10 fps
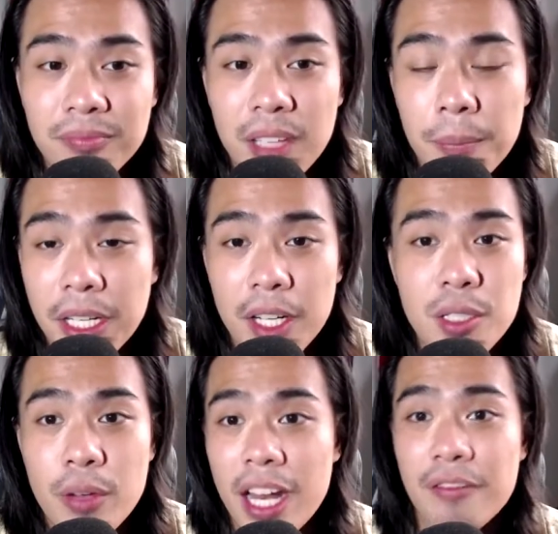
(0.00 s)
Because
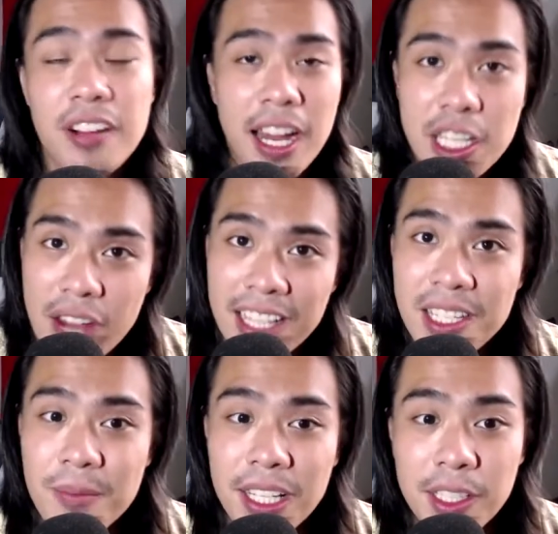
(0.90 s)
whenever I try
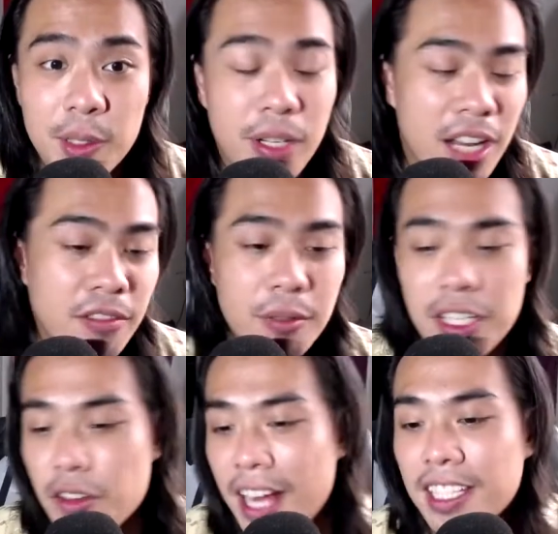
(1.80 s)
something new, whenever we
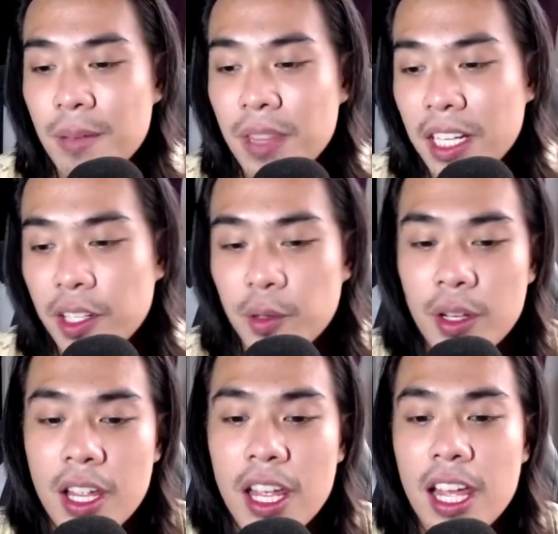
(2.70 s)
try something new,
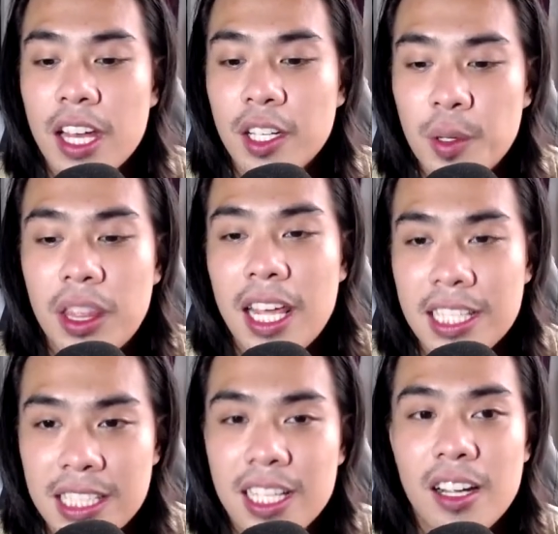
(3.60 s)
new
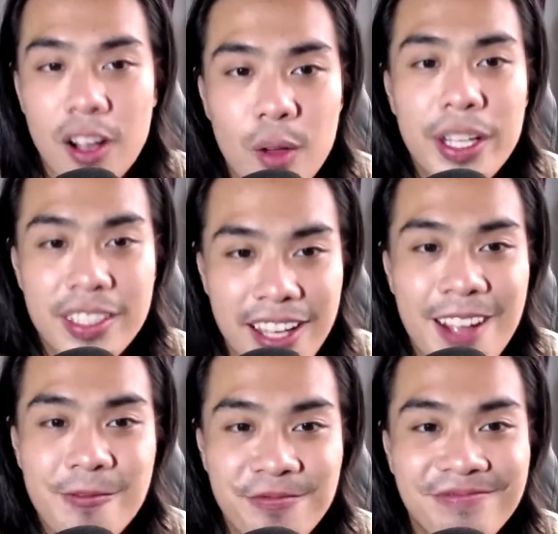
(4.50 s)
things always
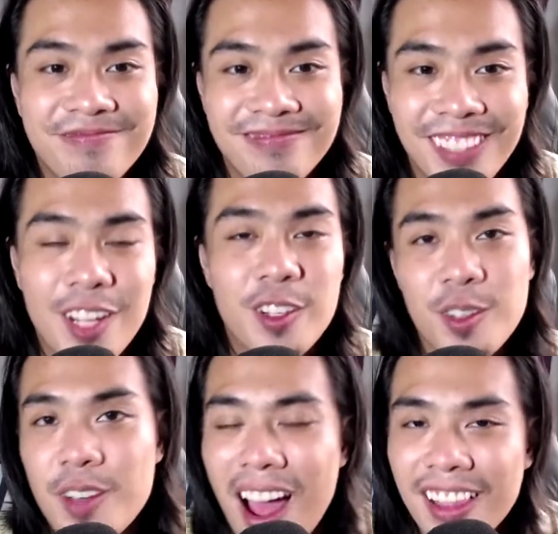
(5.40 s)
come. You know, new
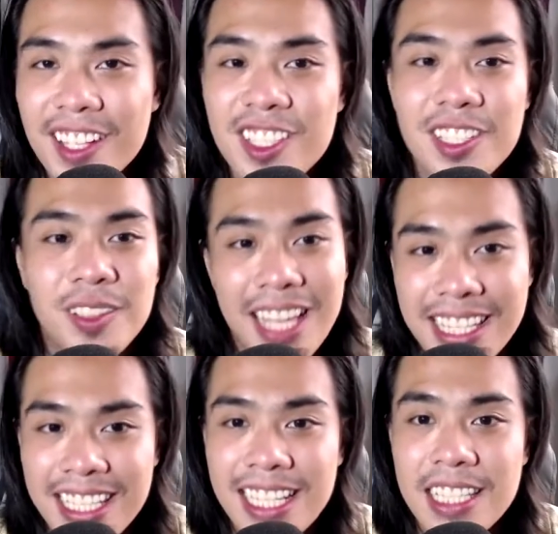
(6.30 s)
knowledge, new
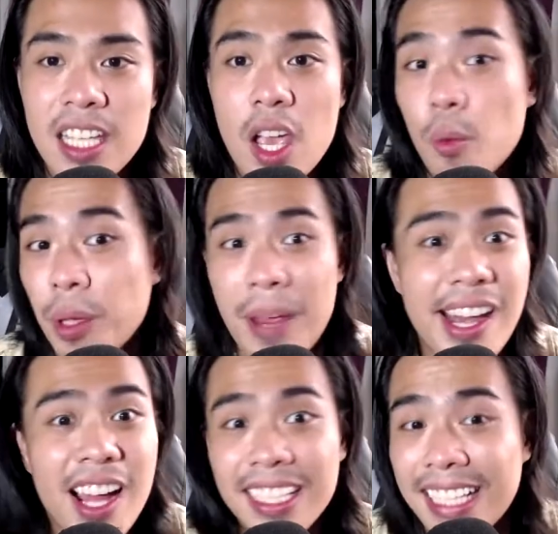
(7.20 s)
lessons. We may
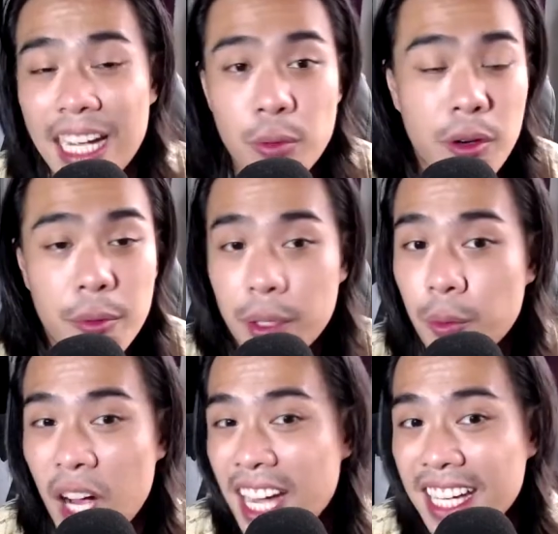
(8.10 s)
not get what we
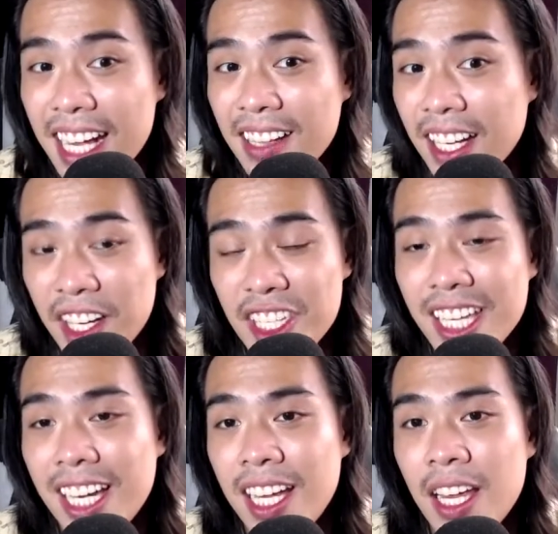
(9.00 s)
wanted
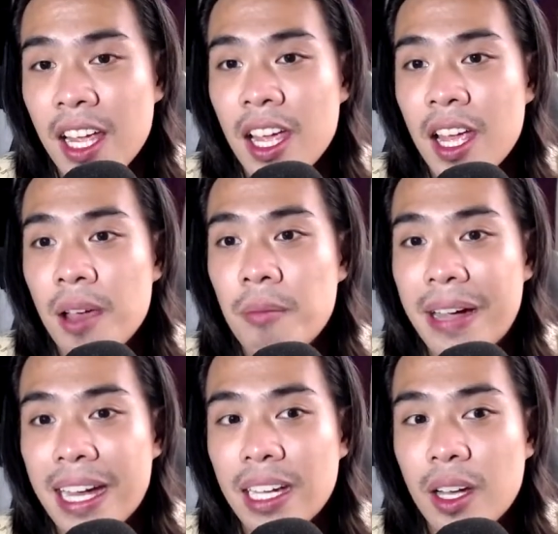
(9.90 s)
initially,
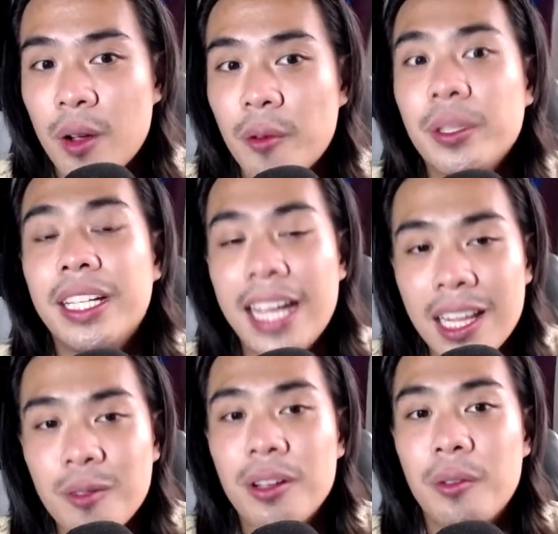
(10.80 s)
but we
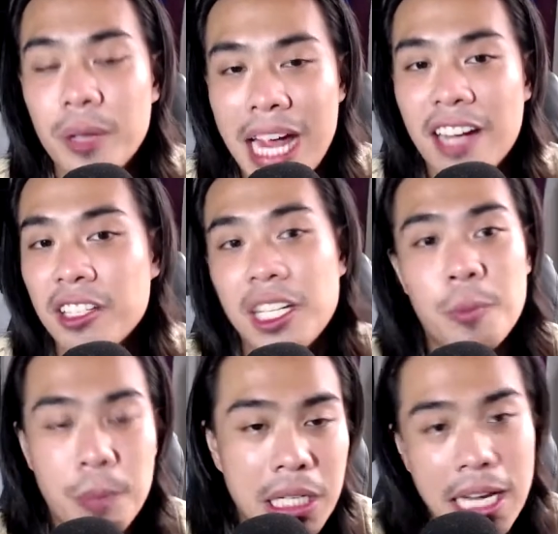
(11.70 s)
get what we actually
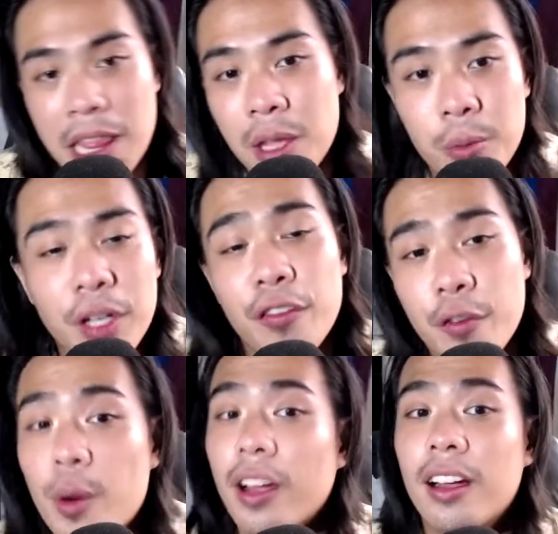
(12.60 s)
put in the work
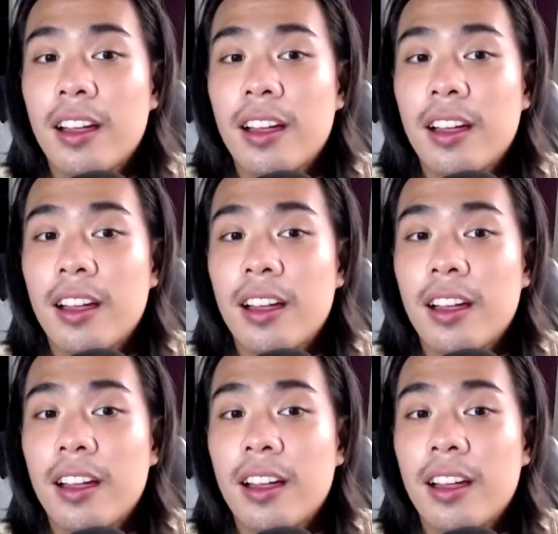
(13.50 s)
for.